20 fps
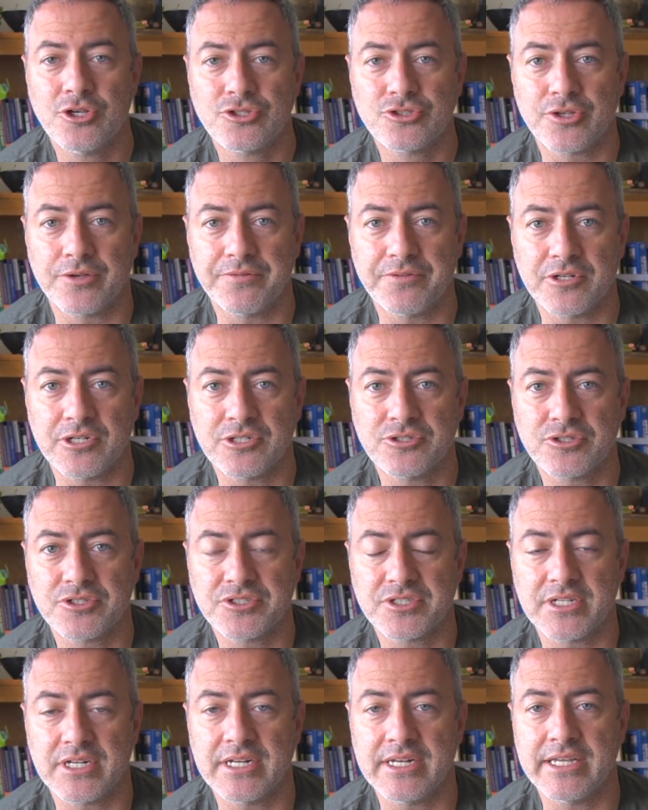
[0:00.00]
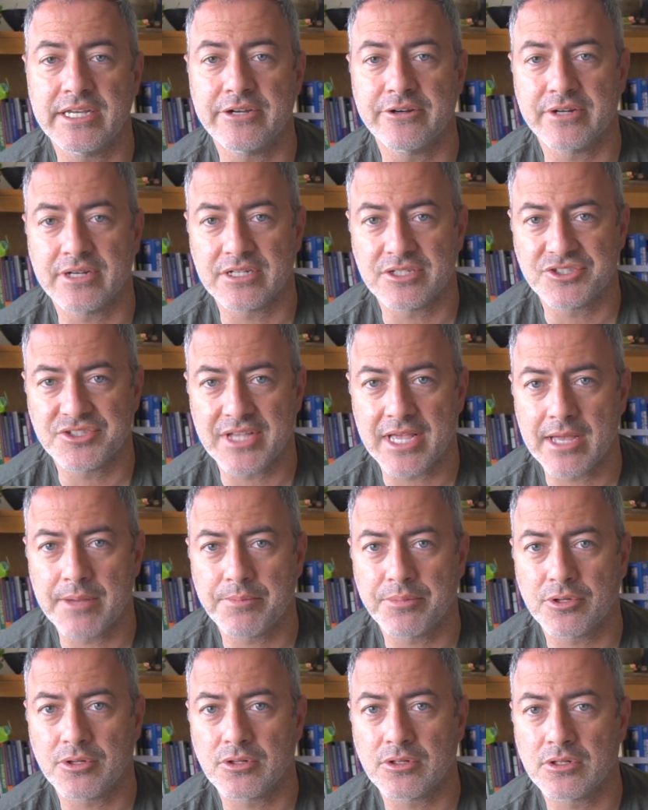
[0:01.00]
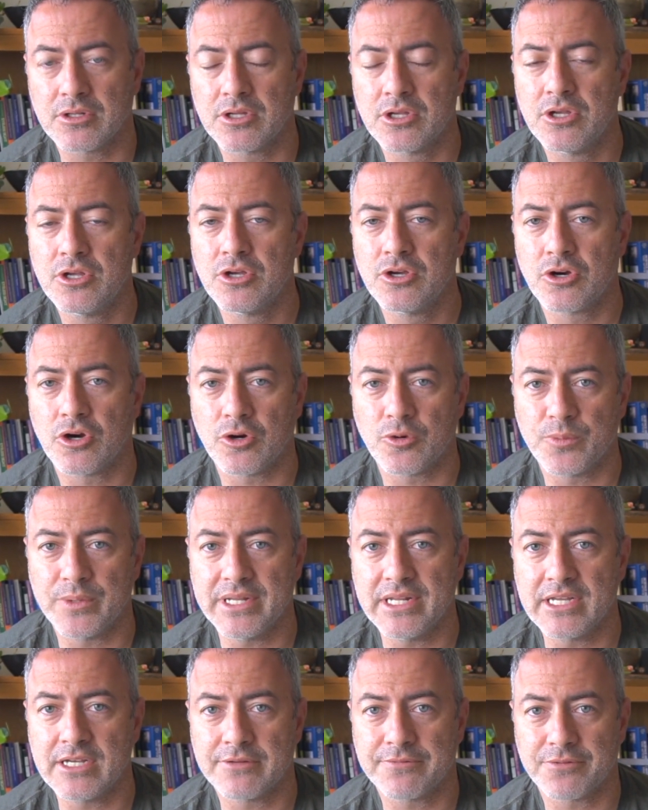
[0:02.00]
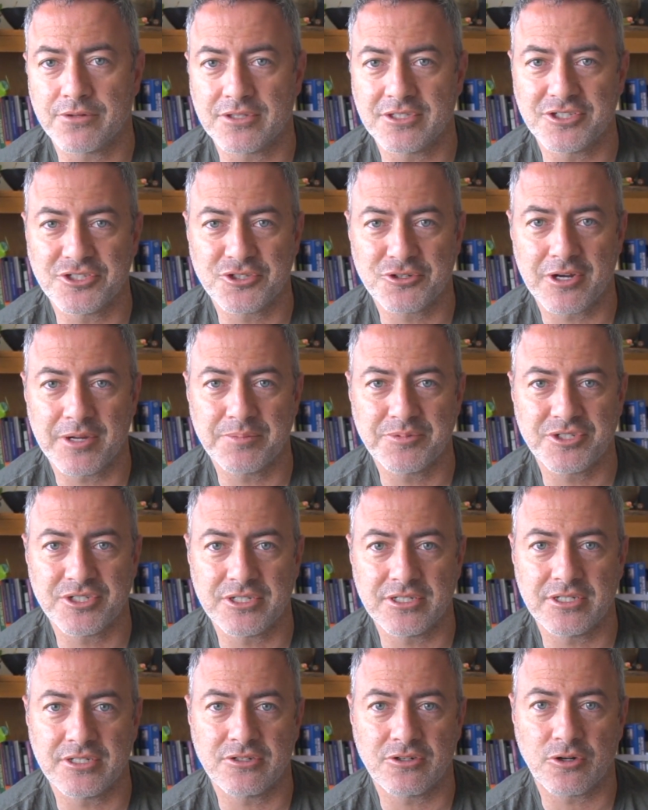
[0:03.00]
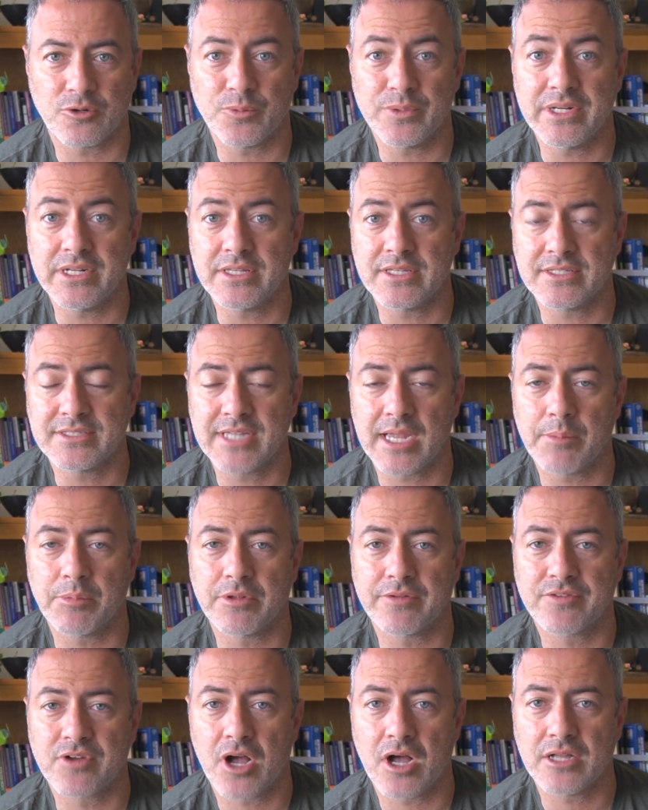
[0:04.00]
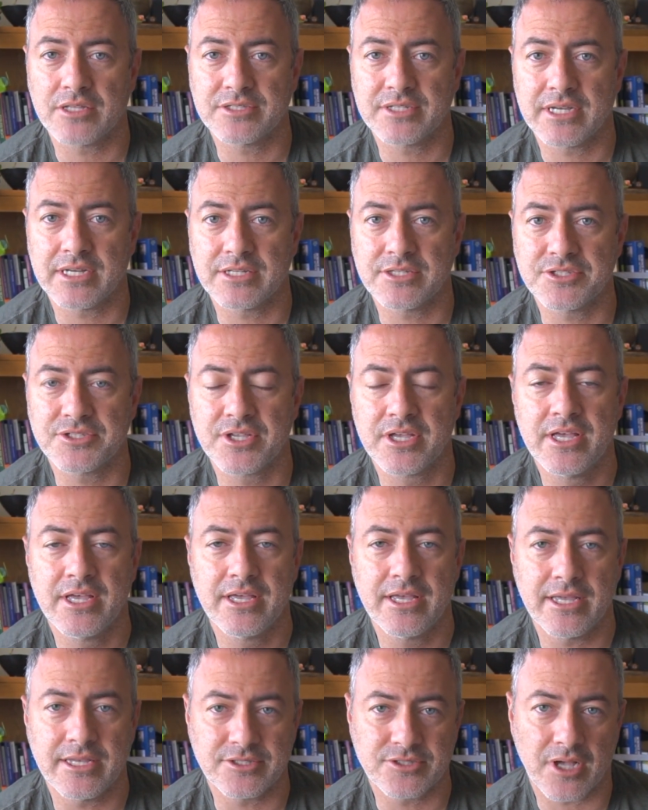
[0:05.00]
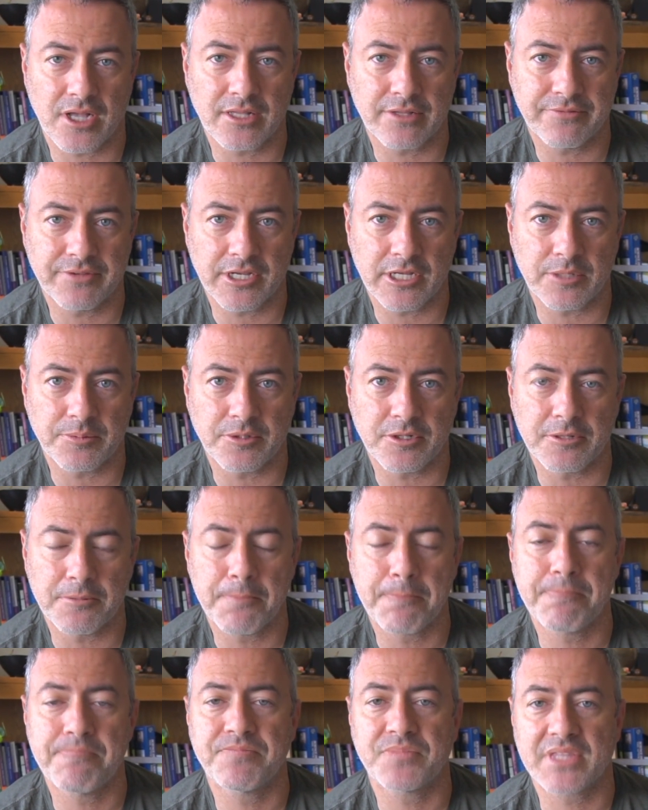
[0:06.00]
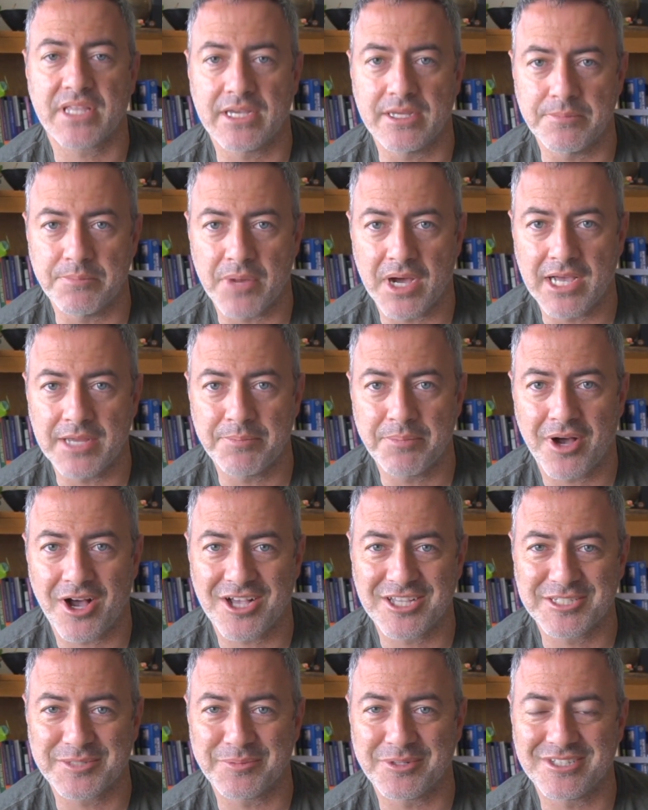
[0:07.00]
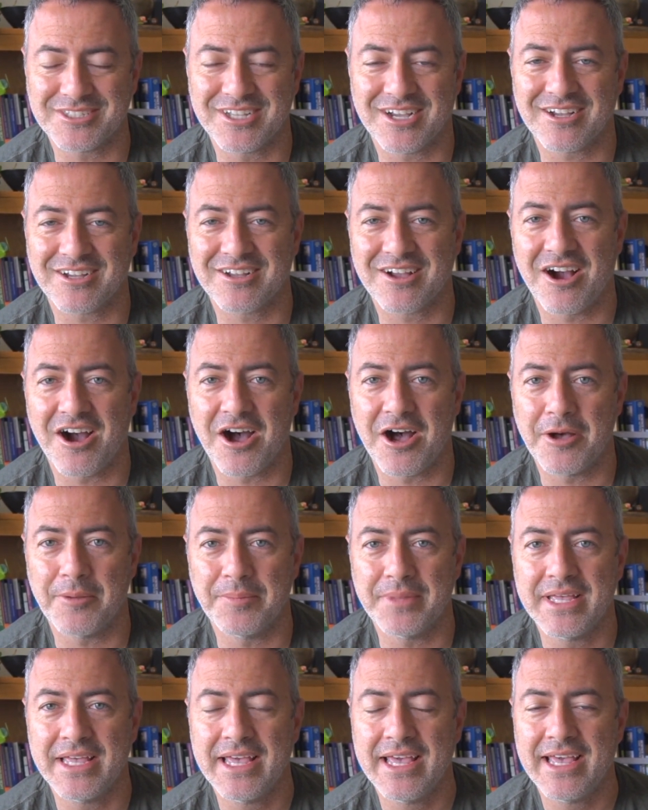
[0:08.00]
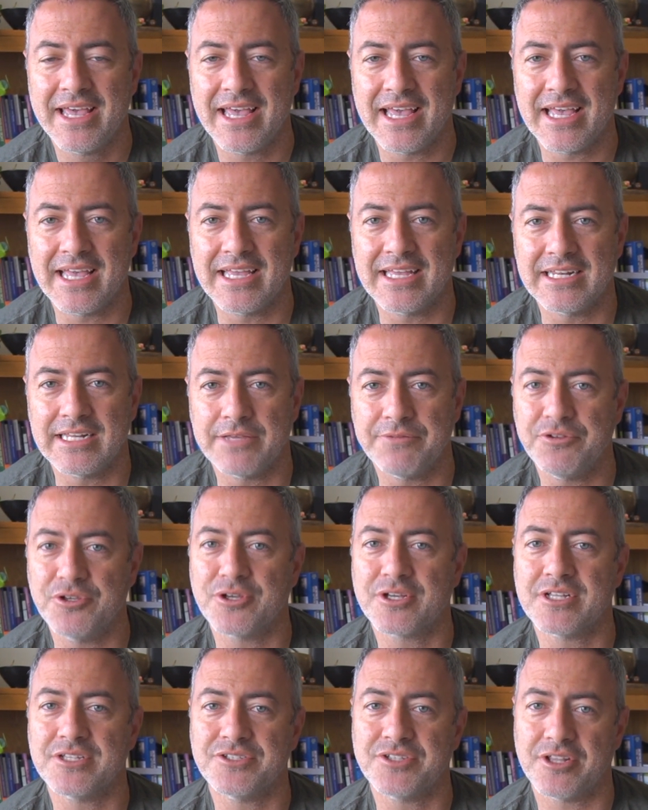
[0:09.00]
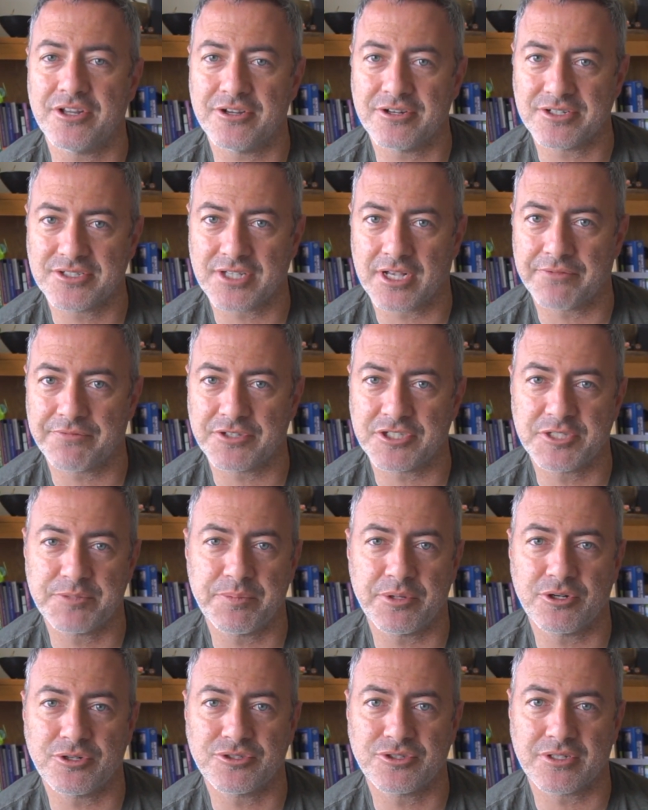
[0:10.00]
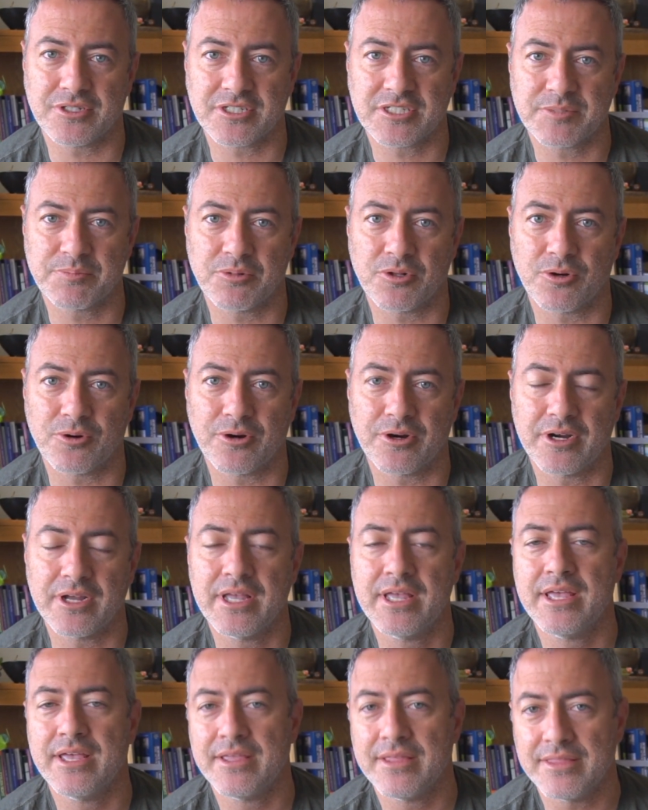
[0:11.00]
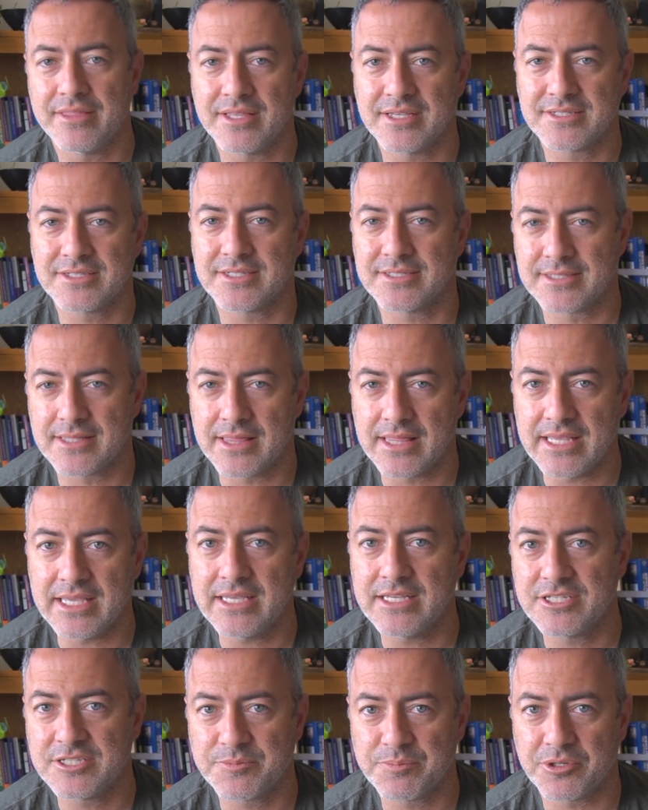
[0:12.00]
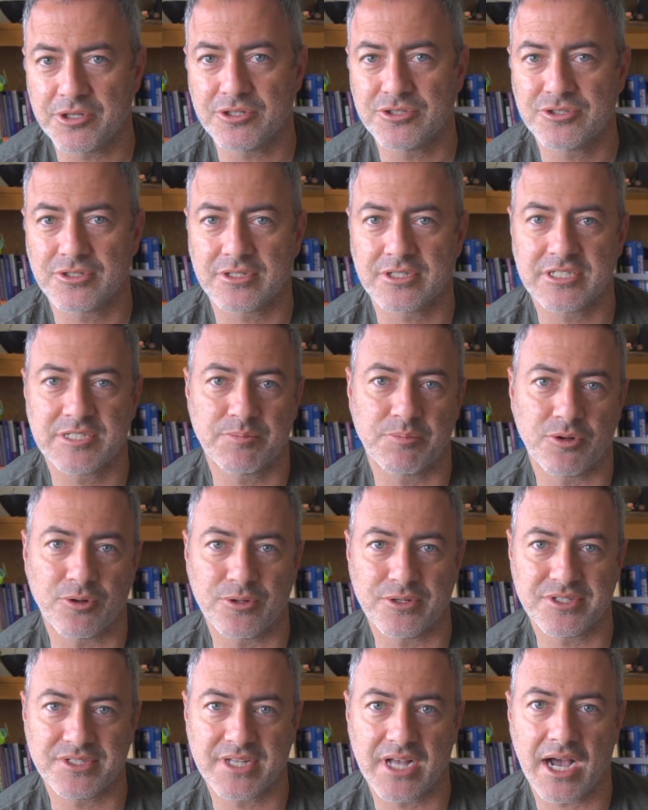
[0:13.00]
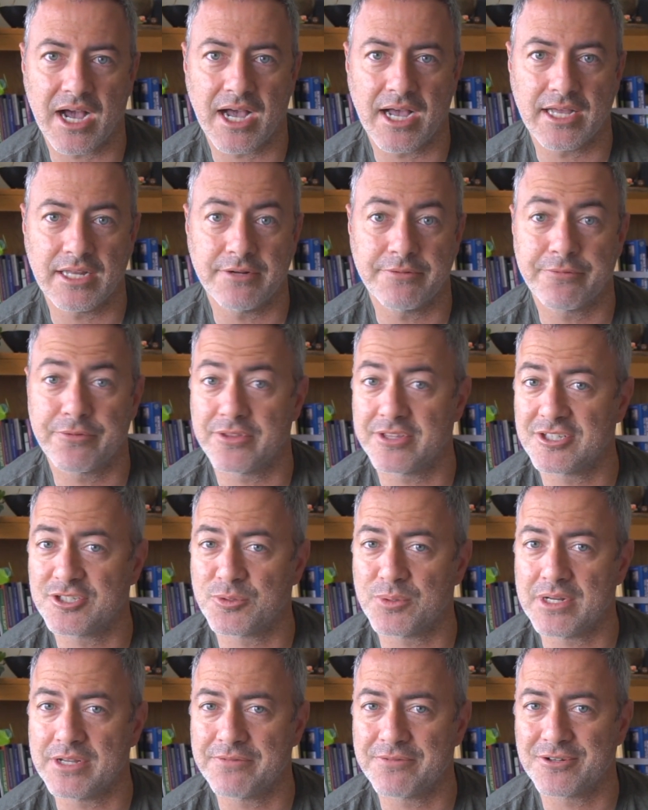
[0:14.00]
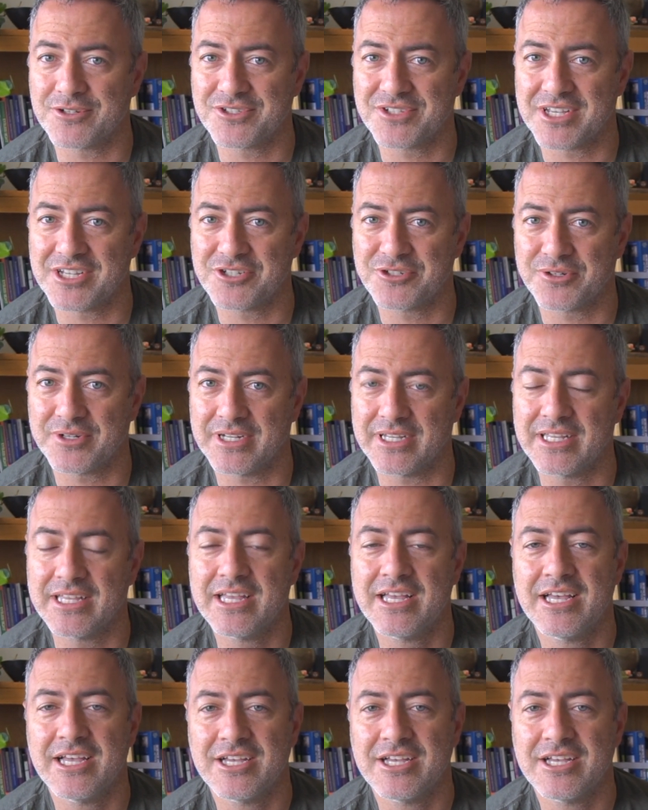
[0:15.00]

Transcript: So if you're interested in hearing a sample or reading a full description or reading the table of contents, it's all available at mind possible dot com. And if you consider yourself a spiritual explorer, this is the spiritual explorer's guide for the twenty-first century.